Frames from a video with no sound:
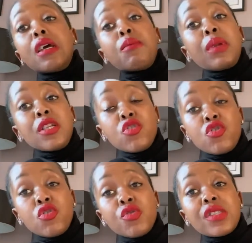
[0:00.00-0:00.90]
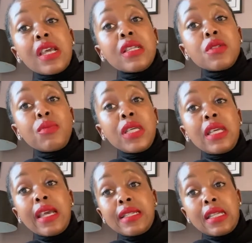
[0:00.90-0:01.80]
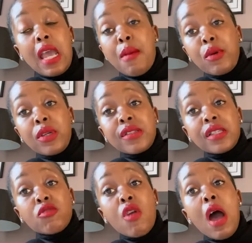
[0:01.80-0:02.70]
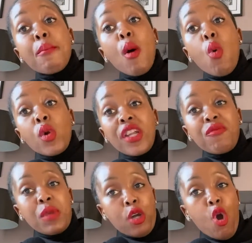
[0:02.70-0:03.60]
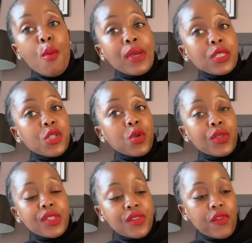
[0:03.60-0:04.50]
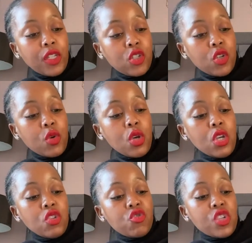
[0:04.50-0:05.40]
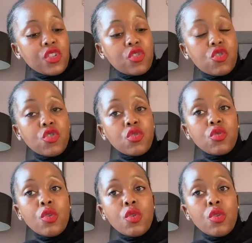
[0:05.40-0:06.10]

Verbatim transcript: please do send me a DM on Instagram or leave me a comment on this video just to